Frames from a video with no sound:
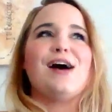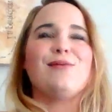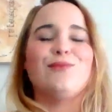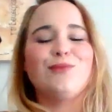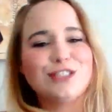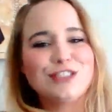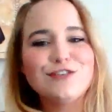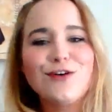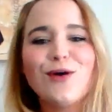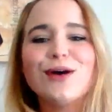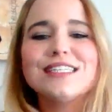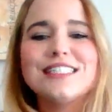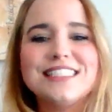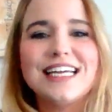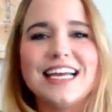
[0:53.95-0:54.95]
which of course,
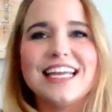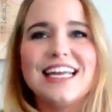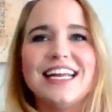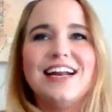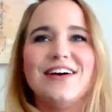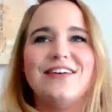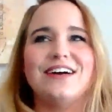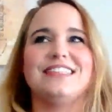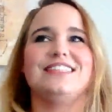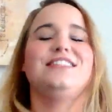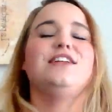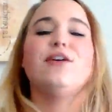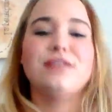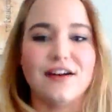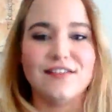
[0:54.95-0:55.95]
is
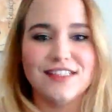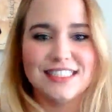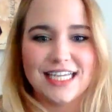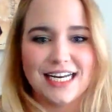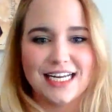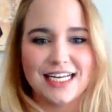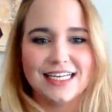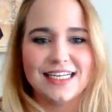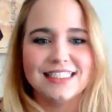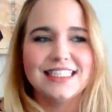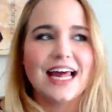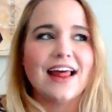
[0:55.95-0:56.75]
so devastating because